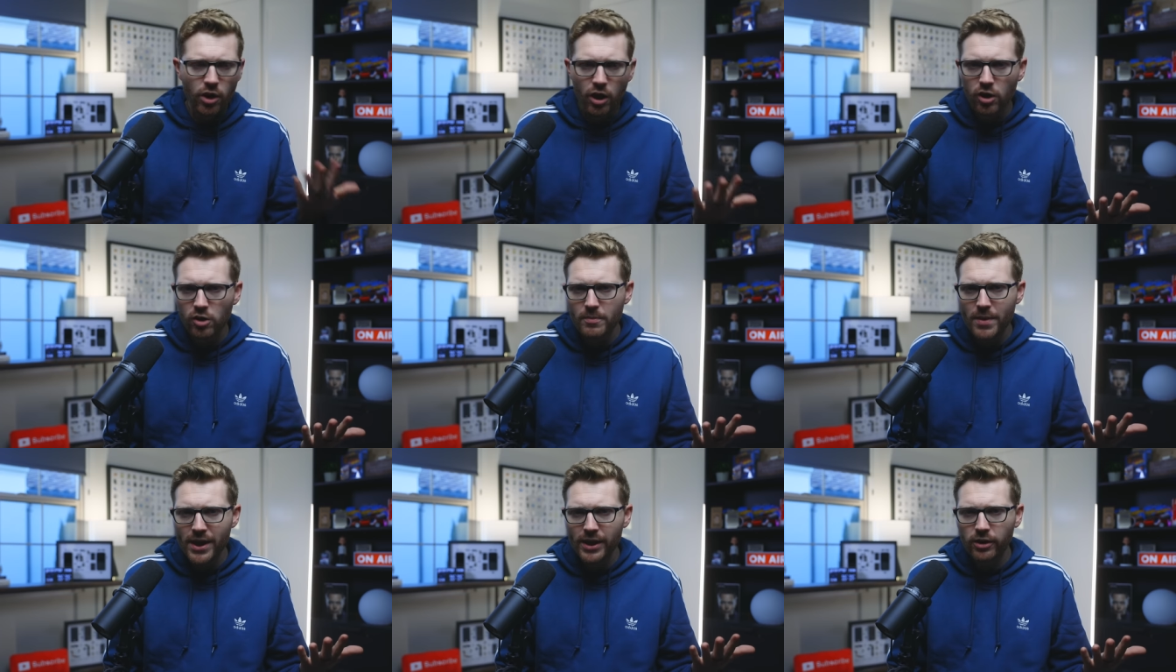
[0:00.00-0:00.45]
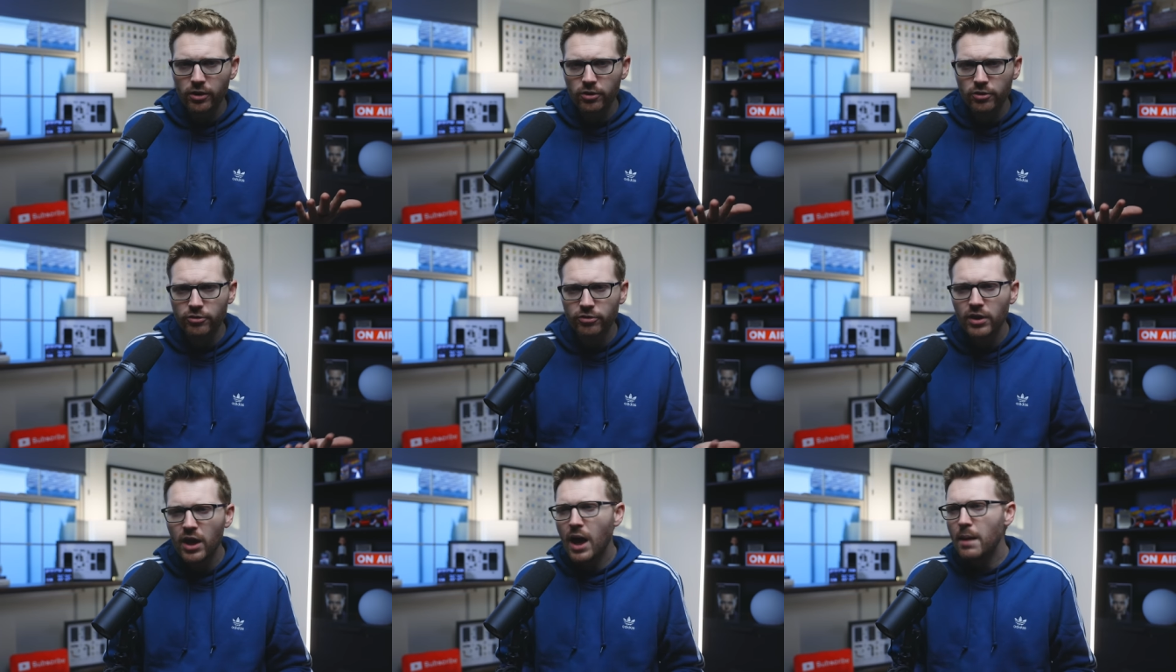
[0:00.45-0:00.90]

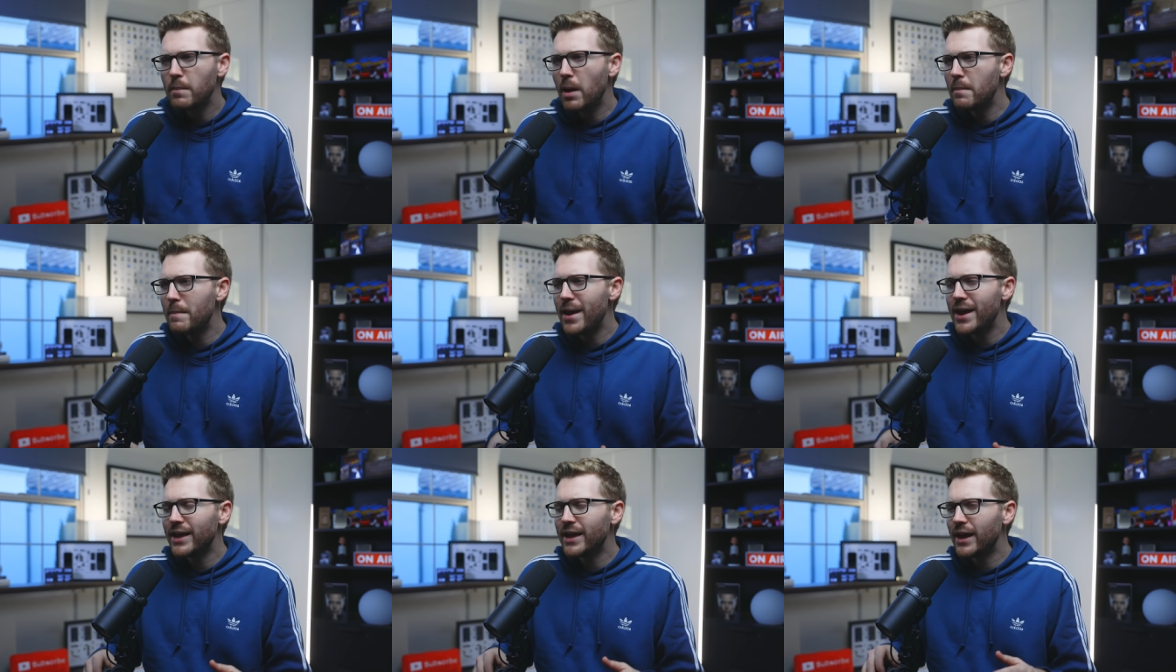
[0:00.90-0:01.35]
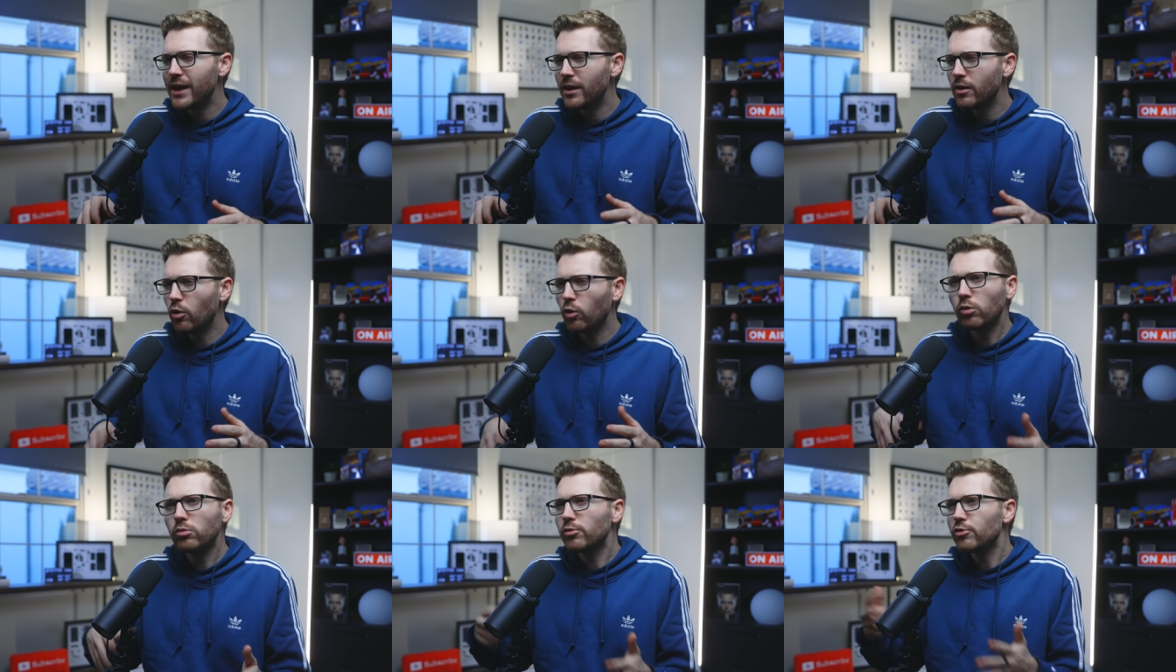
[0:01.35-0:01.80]
automakers by
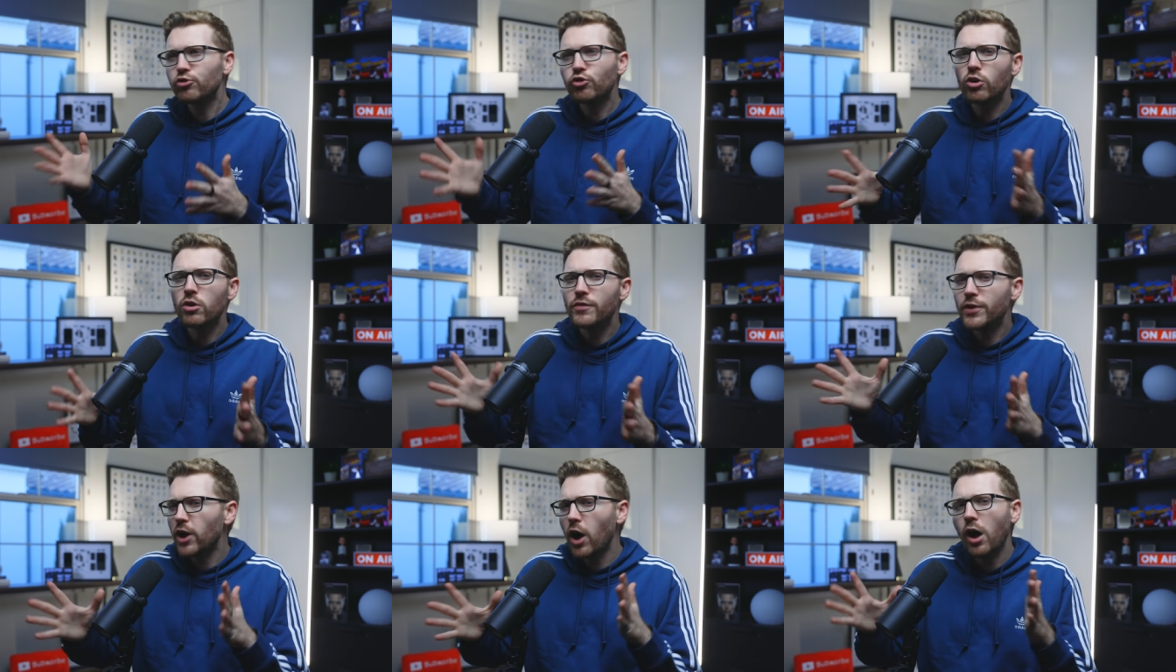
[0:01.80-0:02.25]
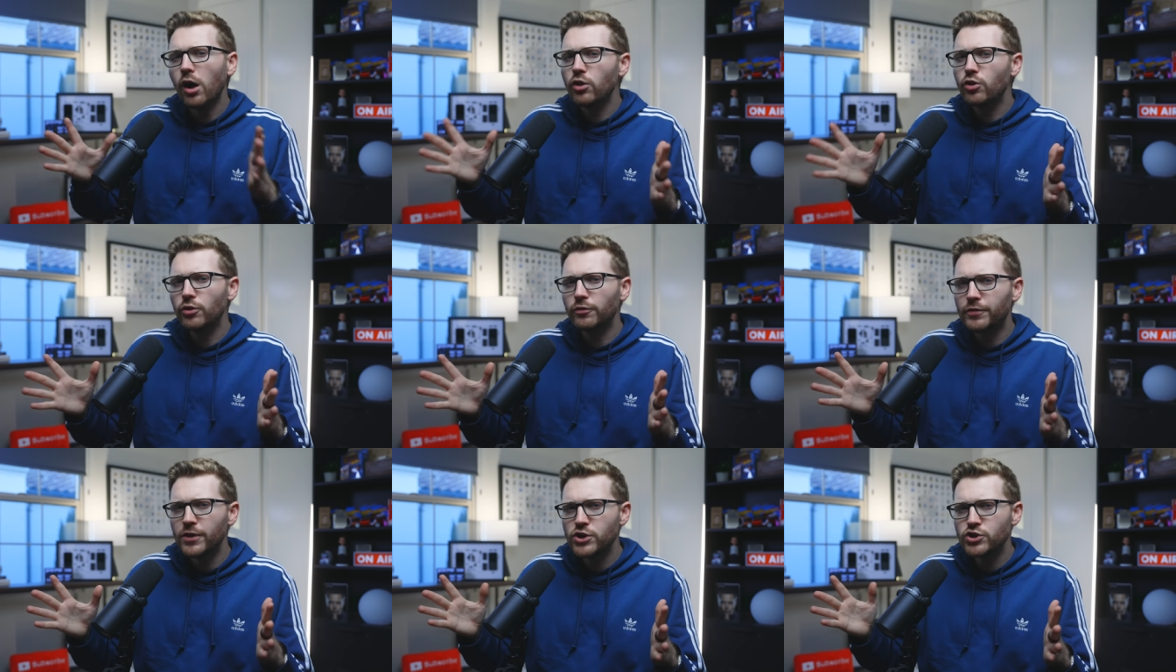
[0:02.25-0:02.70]
making or reserving all
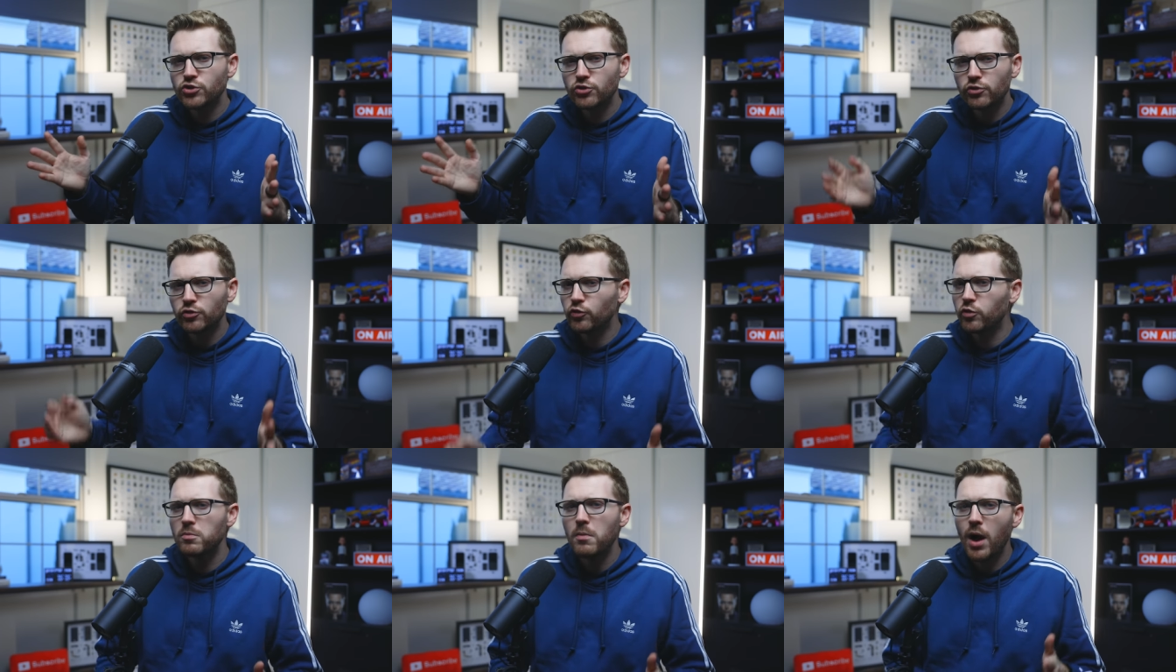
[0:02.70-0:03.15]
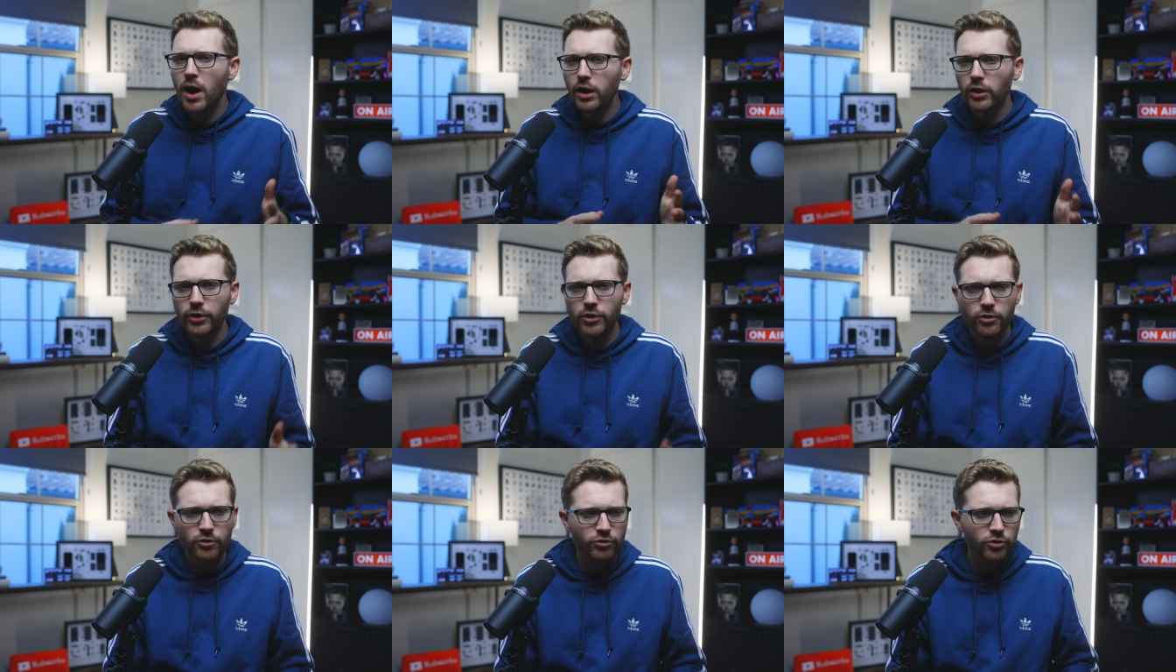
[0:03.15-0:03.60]
their features for
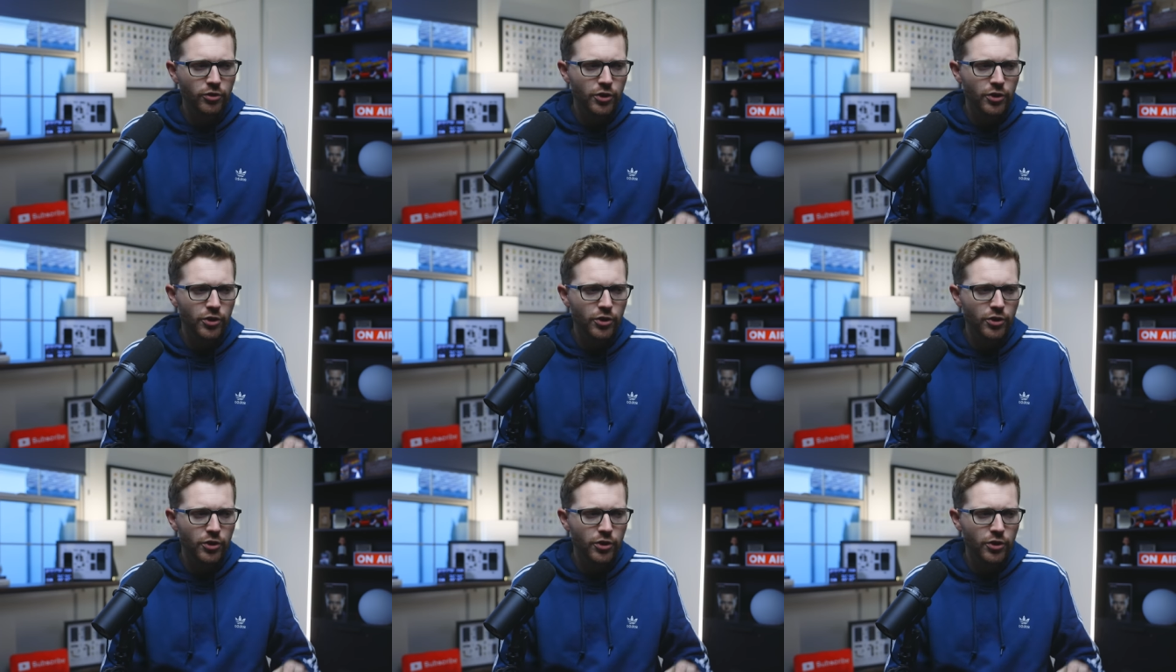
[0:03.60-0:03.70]
model years.